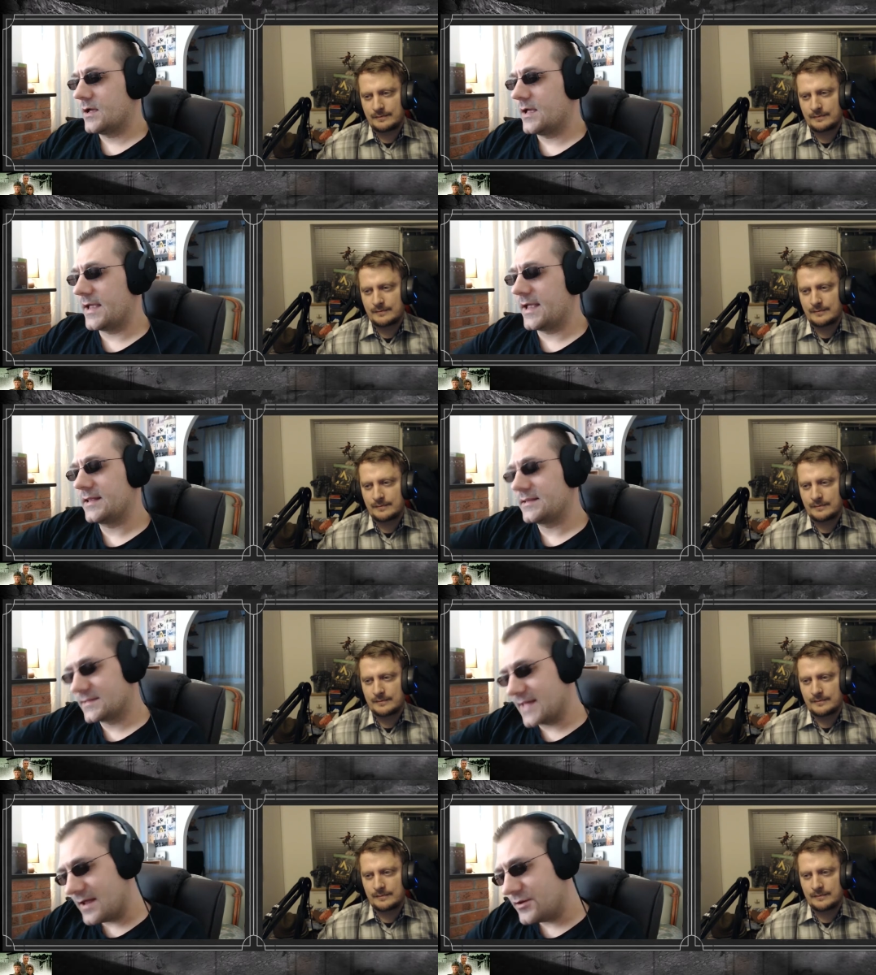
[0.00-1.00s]
Speaker 1: it, it's
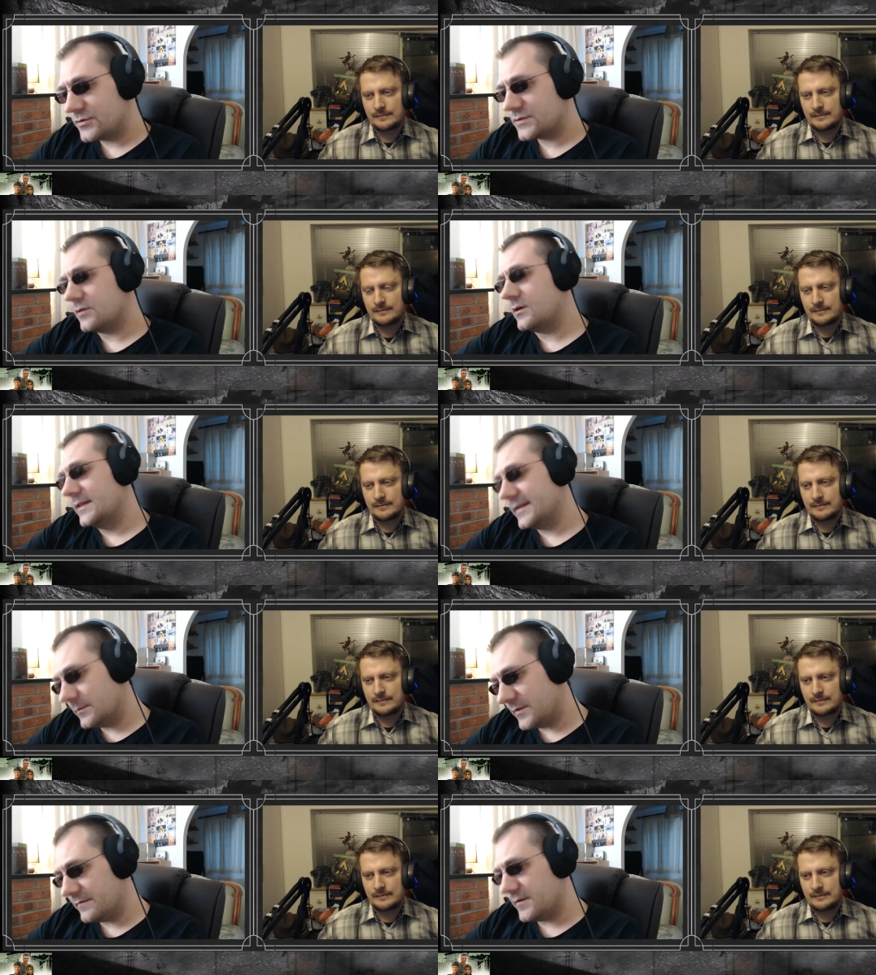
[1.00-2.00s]
then you start a little
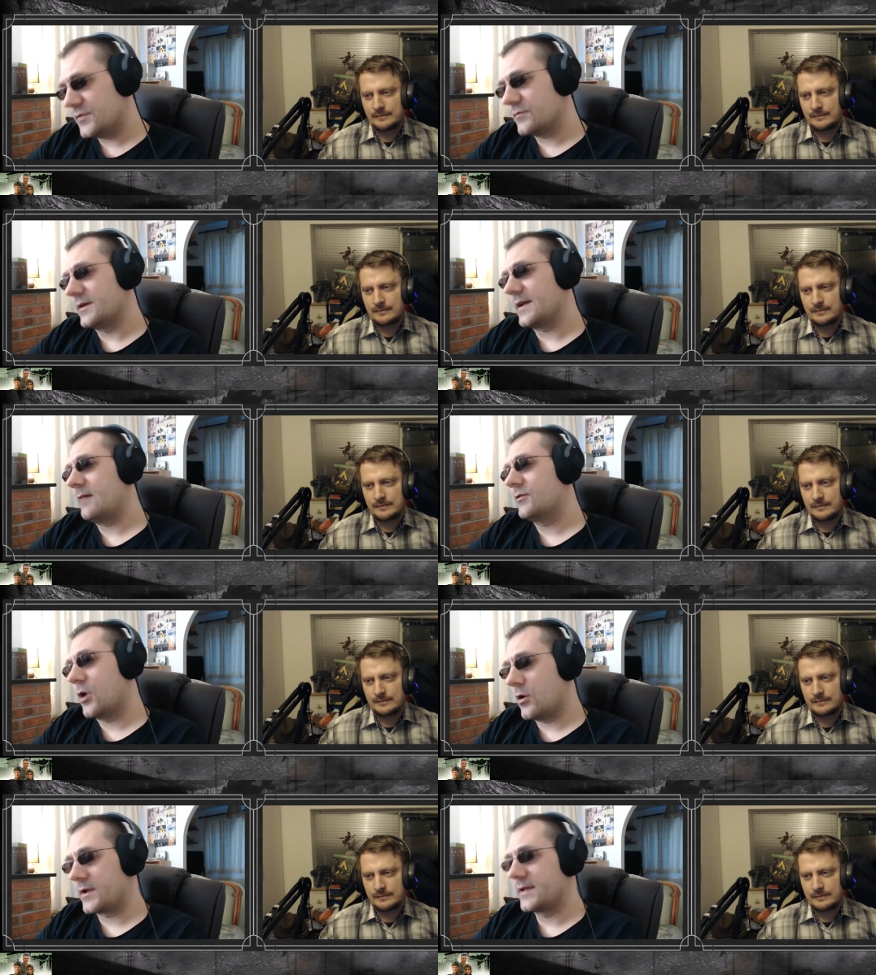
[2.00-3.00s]
bit further in. Alan
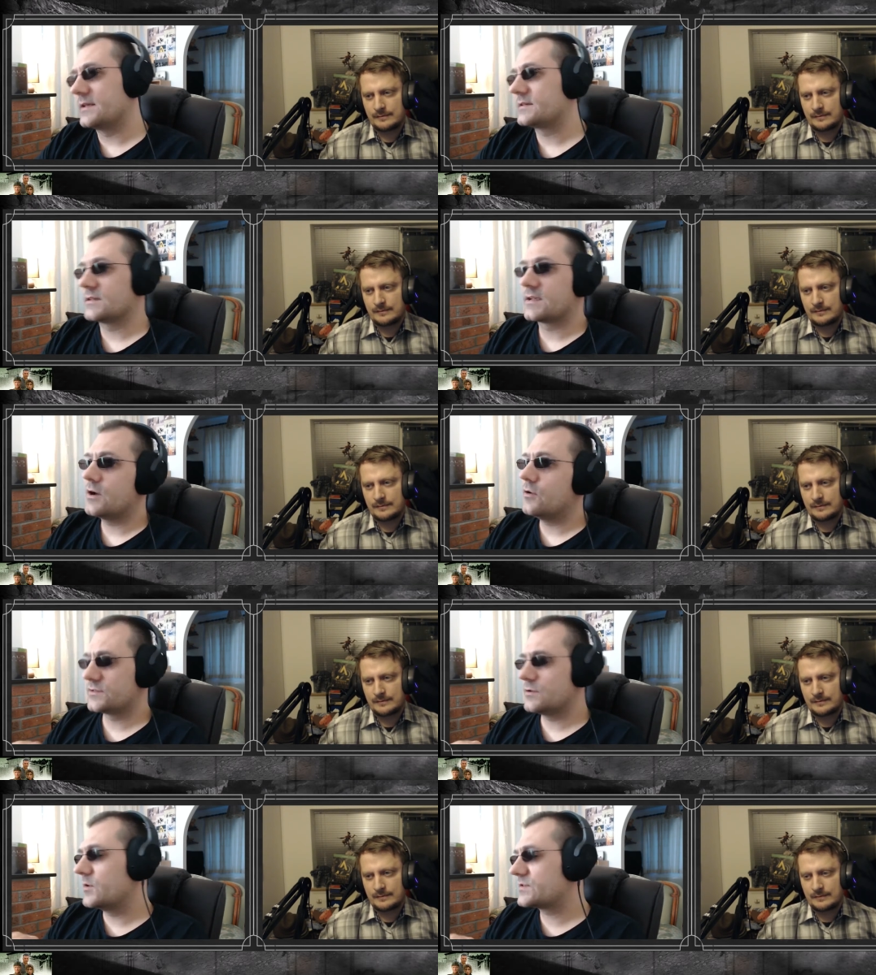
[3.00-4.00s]
Arkin is the oh,
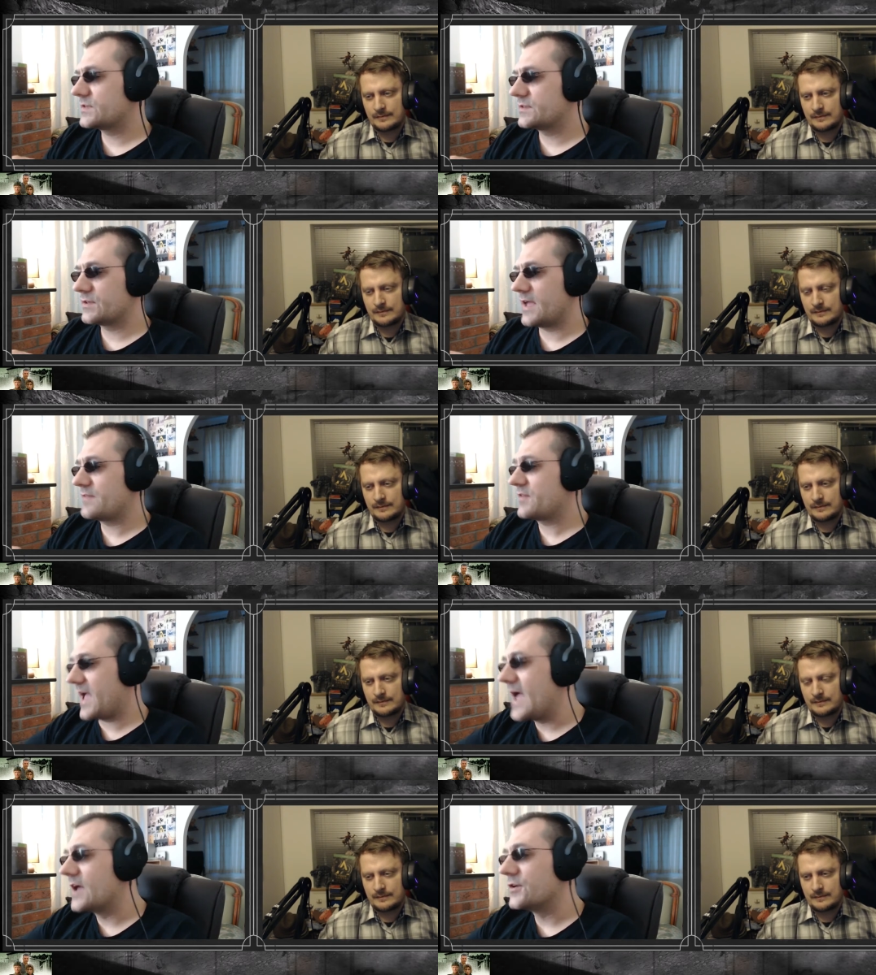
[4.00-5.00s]
it's almost the the, the
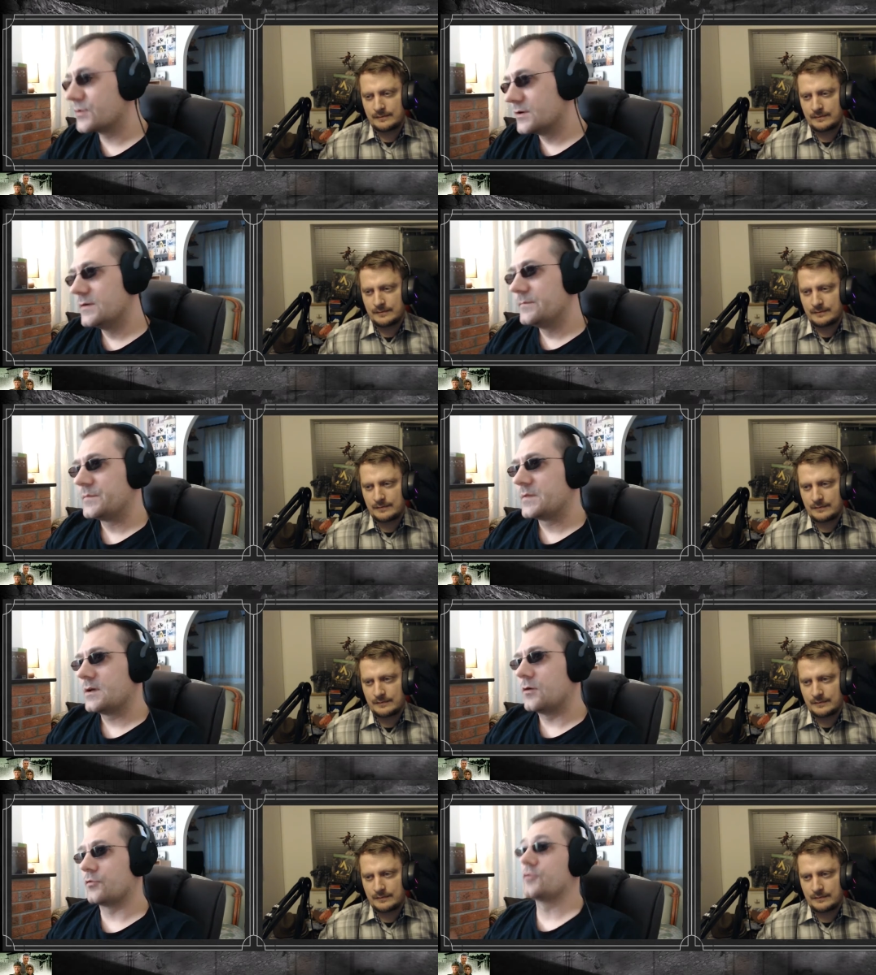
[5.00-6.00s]
head
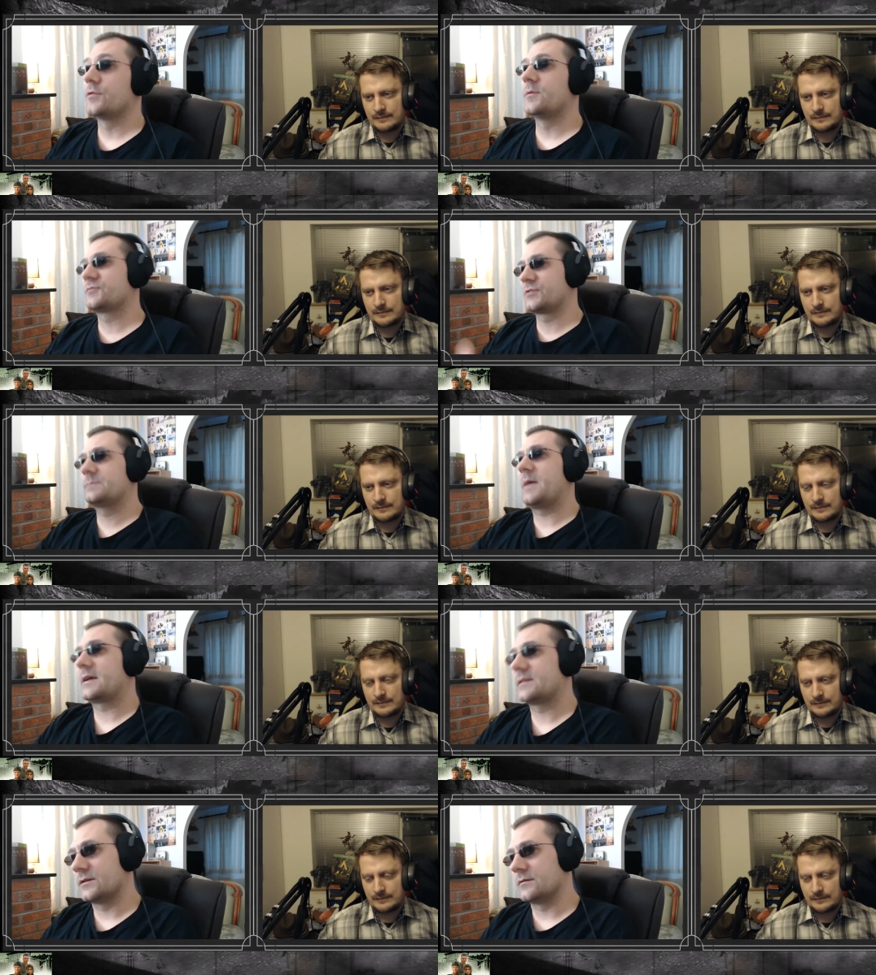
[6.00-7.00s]
or the, or the most
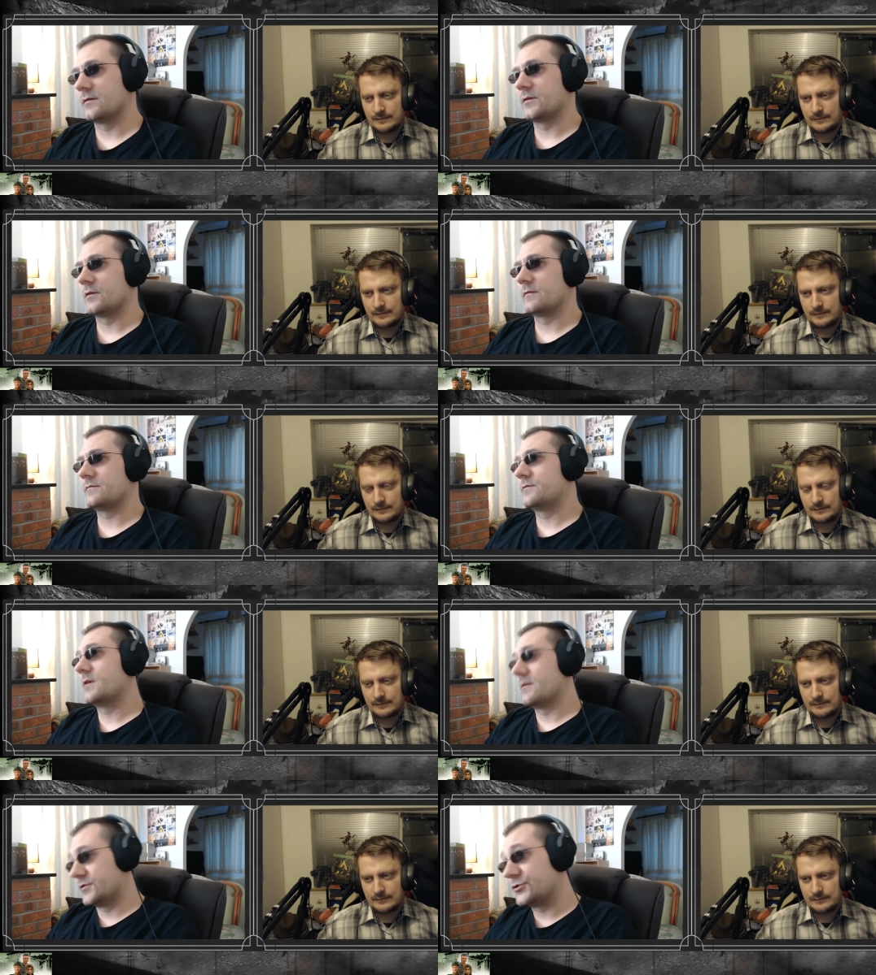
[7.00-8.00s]
respected of, of
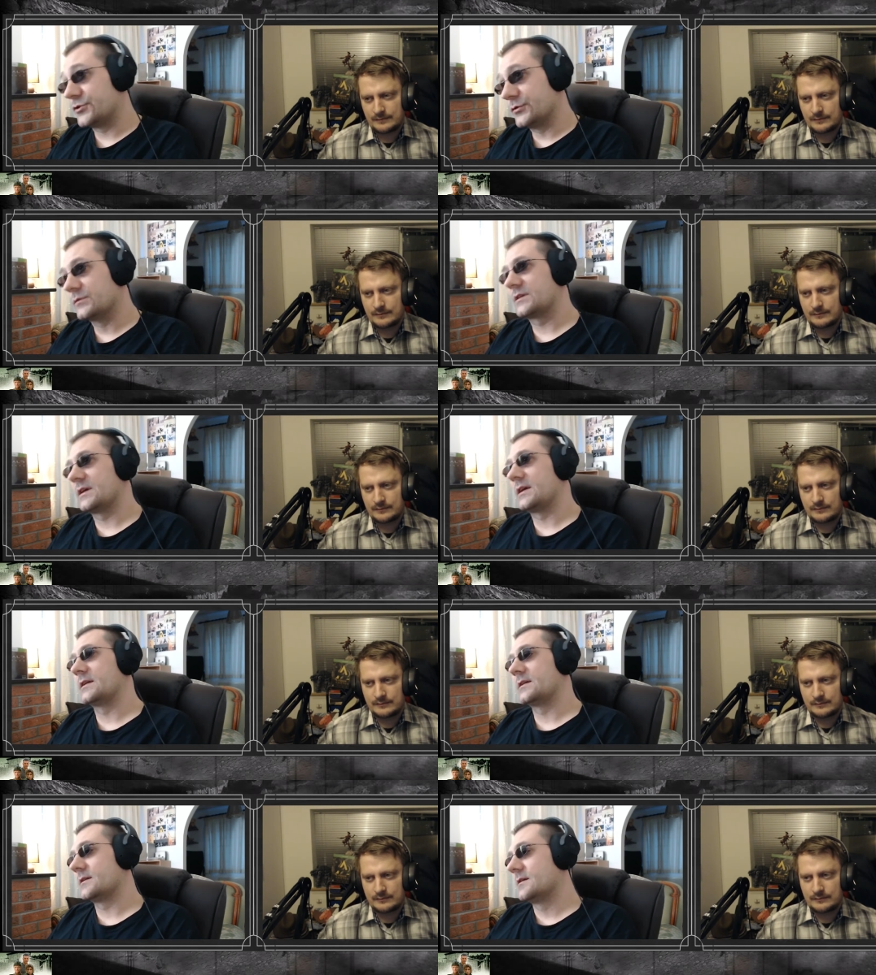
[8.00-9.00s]
of the Jews
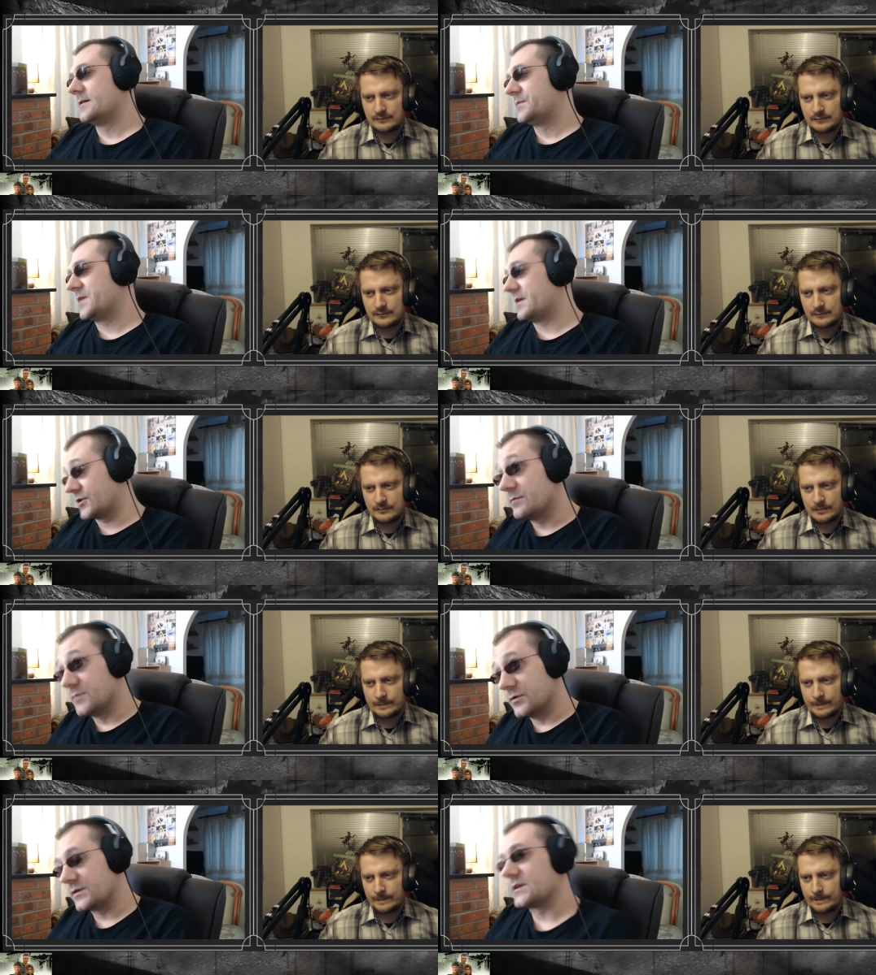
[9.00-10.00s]
in in the
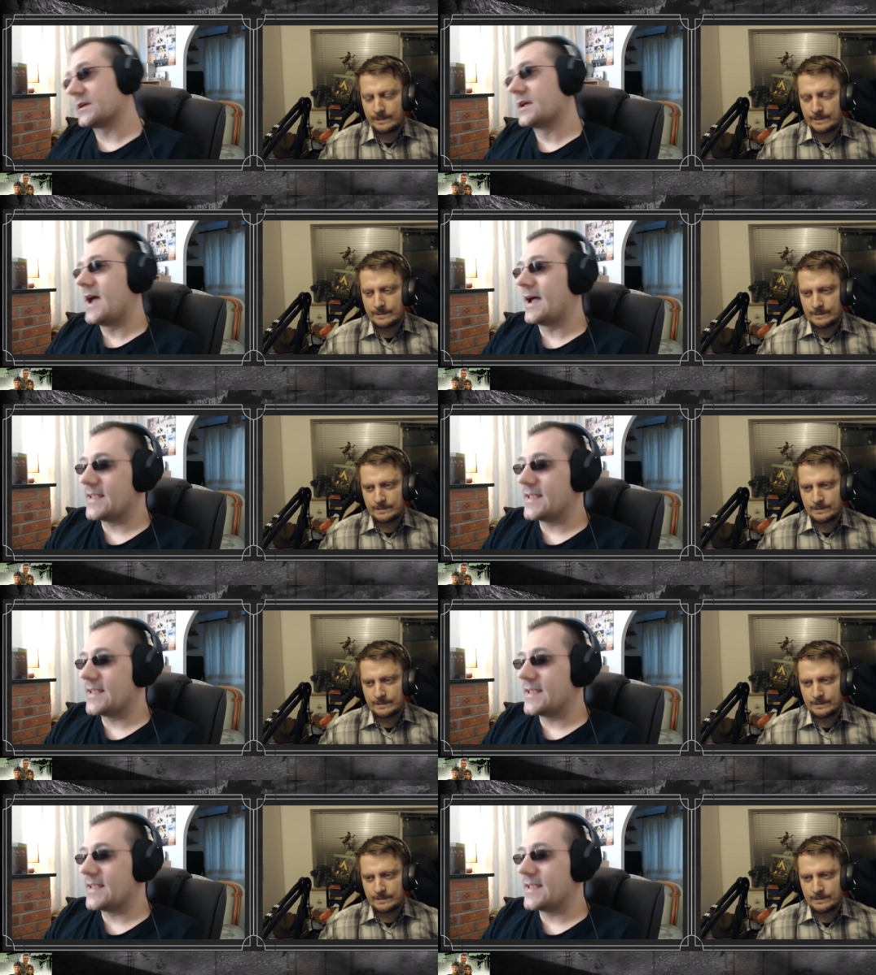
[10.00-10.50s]
community, and